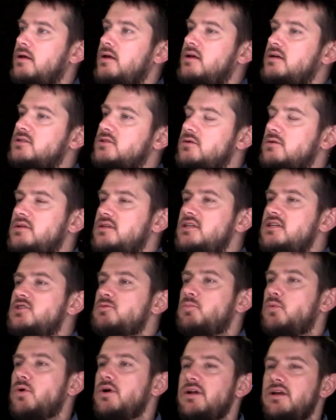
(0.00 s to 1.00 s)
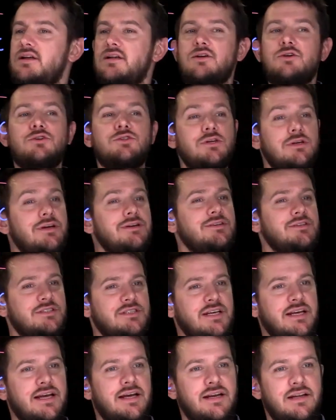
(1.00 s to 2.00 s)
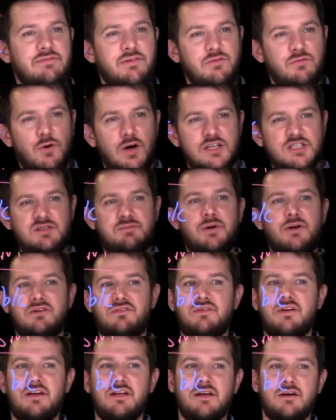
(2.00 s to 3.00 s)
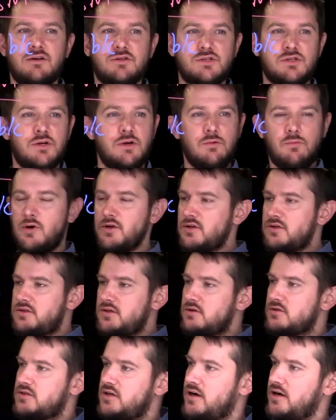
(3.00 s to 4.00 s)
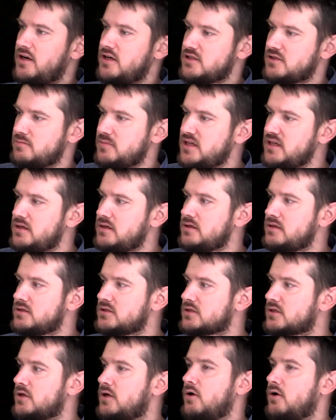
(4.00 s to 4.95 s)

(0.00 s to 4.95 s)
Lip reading: so at this point, you should understand, if you've watched both videos, what utilitarianism is,